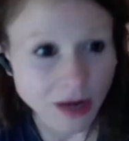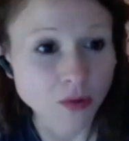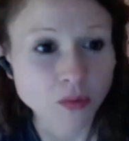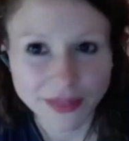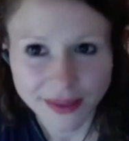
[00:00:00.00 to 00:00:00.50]

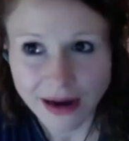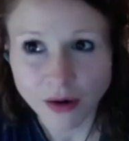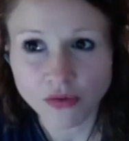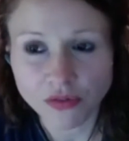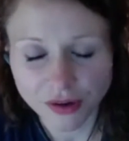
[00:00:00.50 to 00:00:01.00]
without
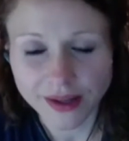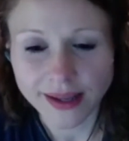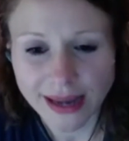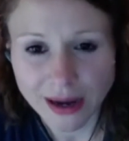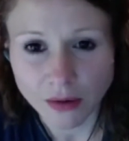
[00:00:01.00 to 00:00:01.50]
freaking
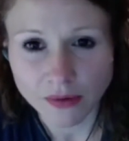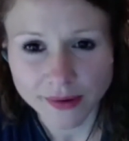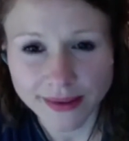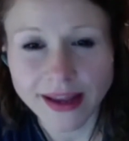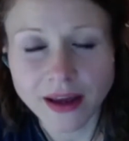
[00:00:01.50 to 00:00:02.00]
out. Because
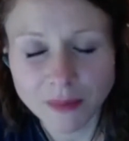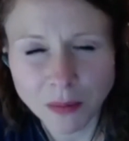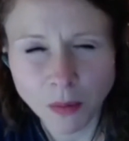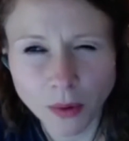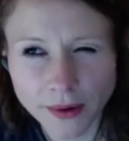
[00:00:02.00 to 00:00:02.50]
that my
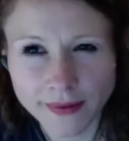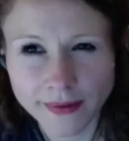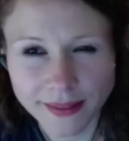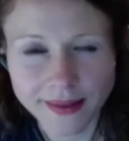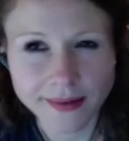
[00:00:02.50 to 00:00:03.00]
point is I think it's